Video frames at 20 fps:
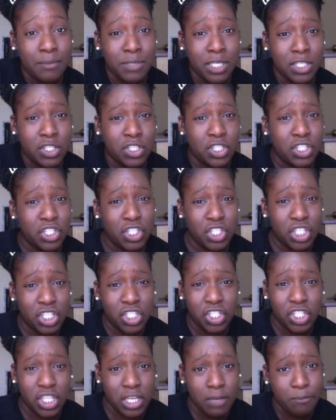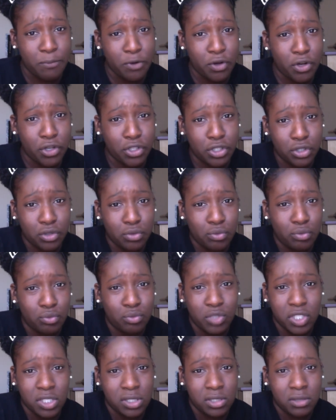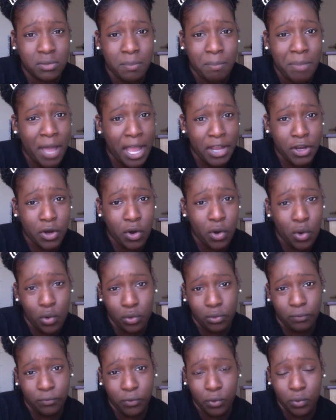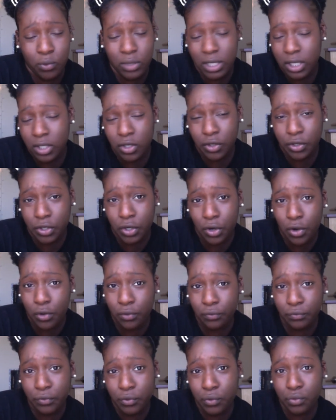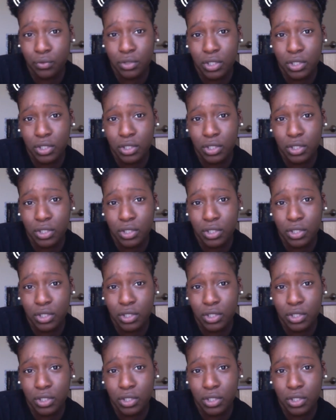it's just cheaper to just buy your own food and cook your own food.